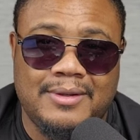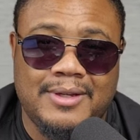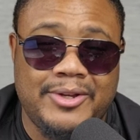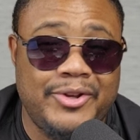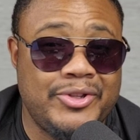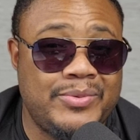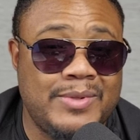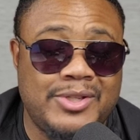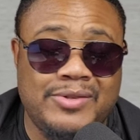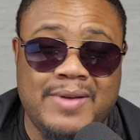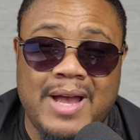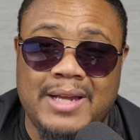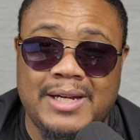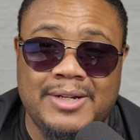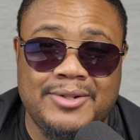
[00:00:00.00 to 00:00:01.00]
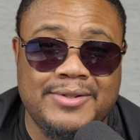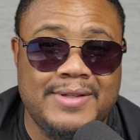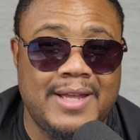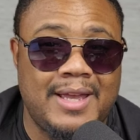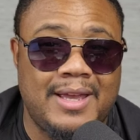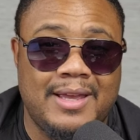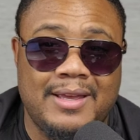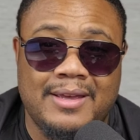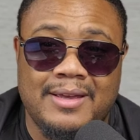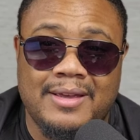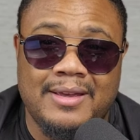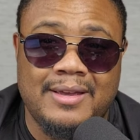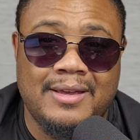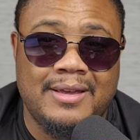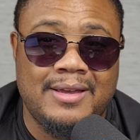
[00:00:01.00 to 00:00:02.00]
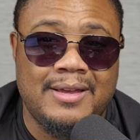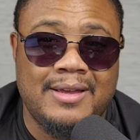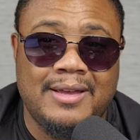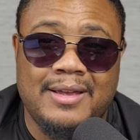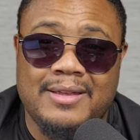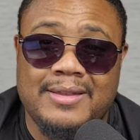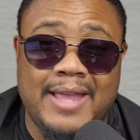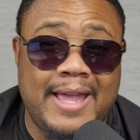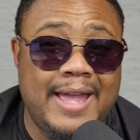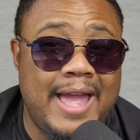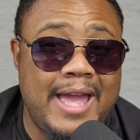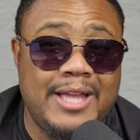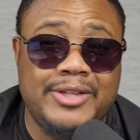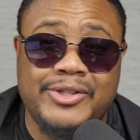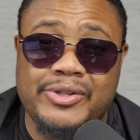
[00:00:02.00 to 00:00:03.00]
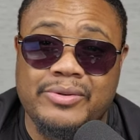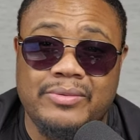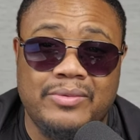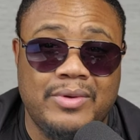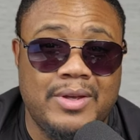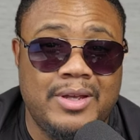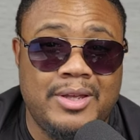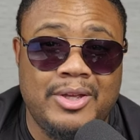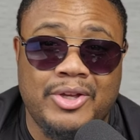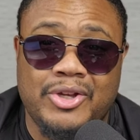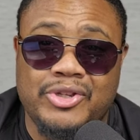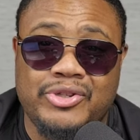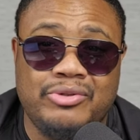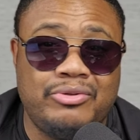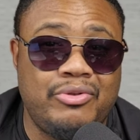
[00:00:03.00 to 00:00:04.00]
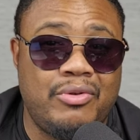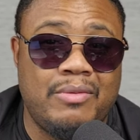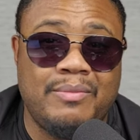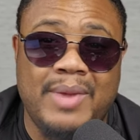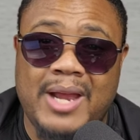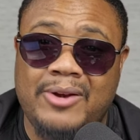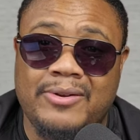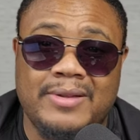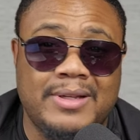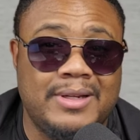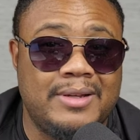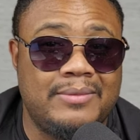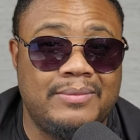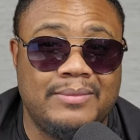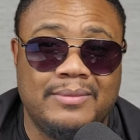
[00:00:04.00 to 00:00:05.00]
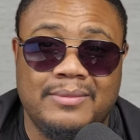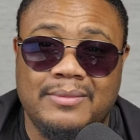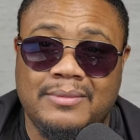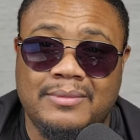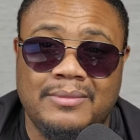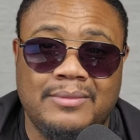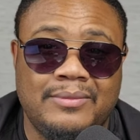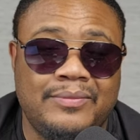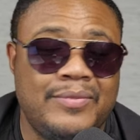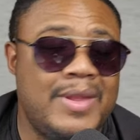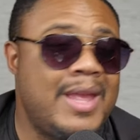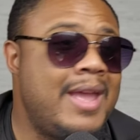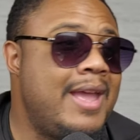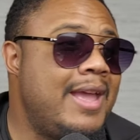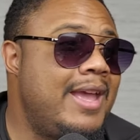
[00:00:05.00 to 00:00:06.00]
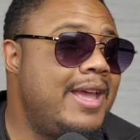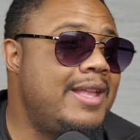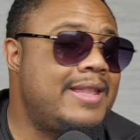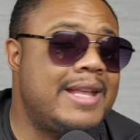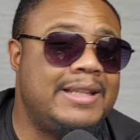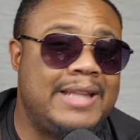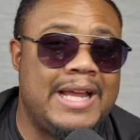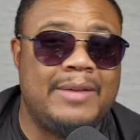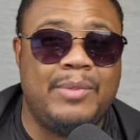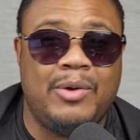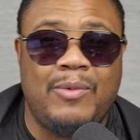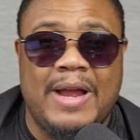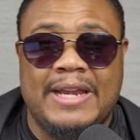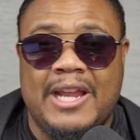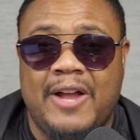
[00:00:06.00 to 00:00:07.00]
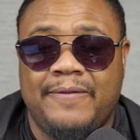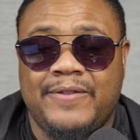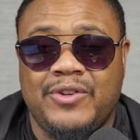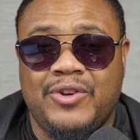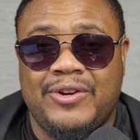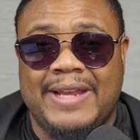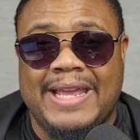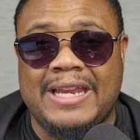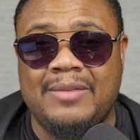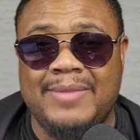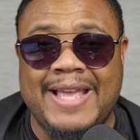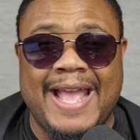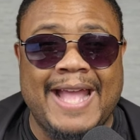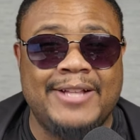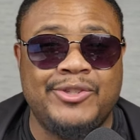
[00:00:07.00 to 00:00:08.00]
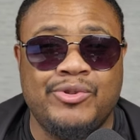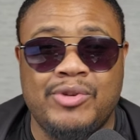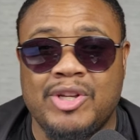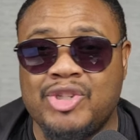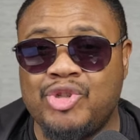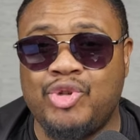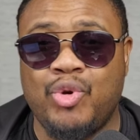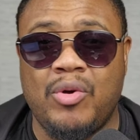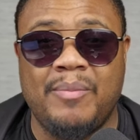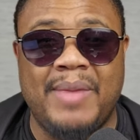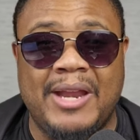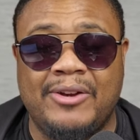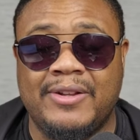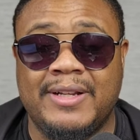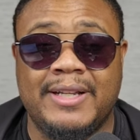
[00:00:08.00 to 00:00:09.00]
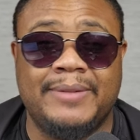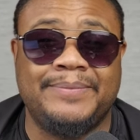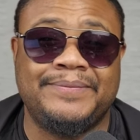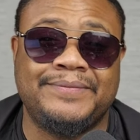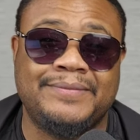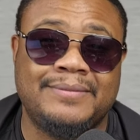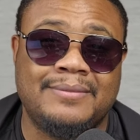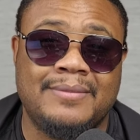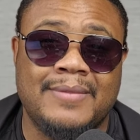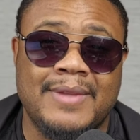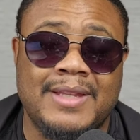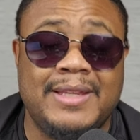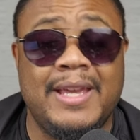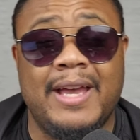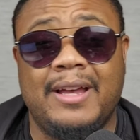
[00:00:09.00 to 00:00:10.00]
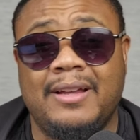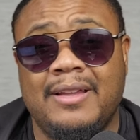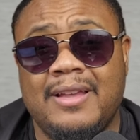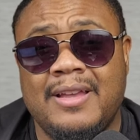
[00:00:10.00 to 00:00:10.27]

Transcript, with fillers: Here's what you got to understand they hate you because you're doing better than them. Hit that like button right now if you know the enemy hates you because you're doing better than them. Yeah.